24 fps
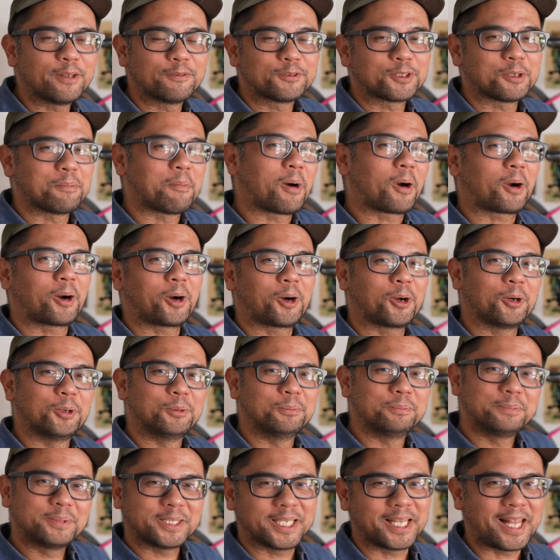of
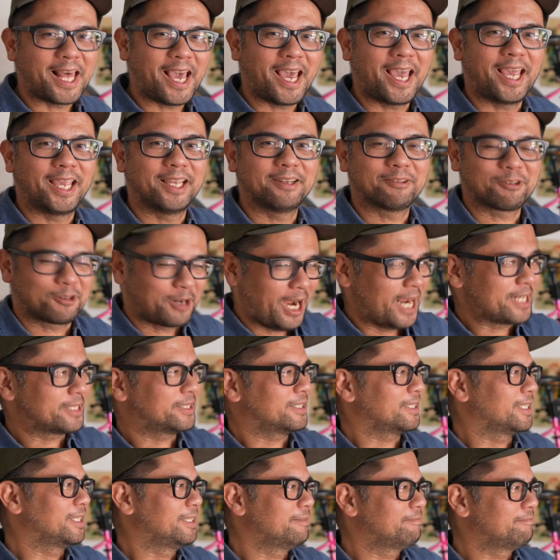tomorrow, today, or
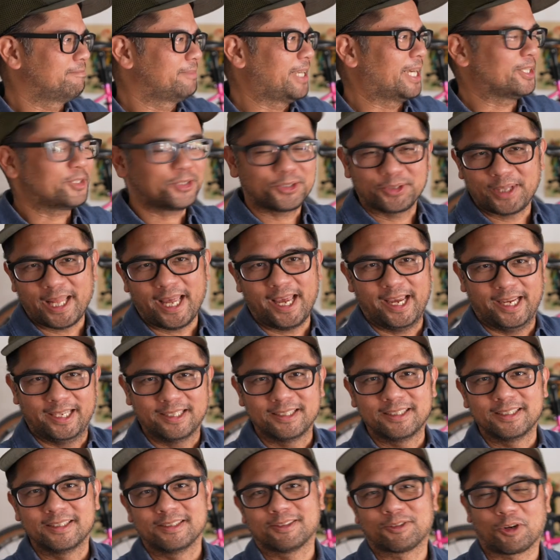actually
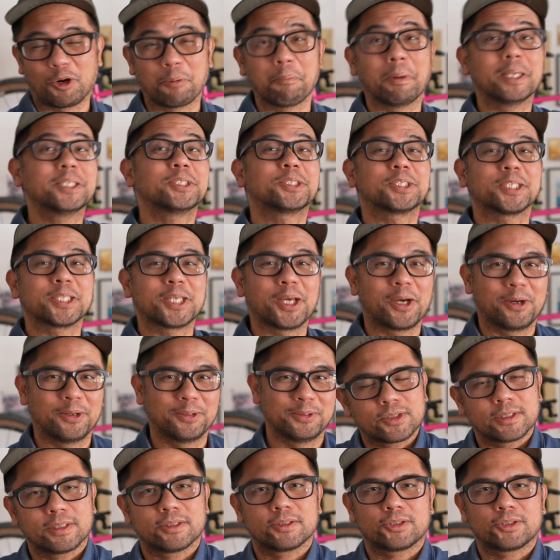yesterday, or months ago.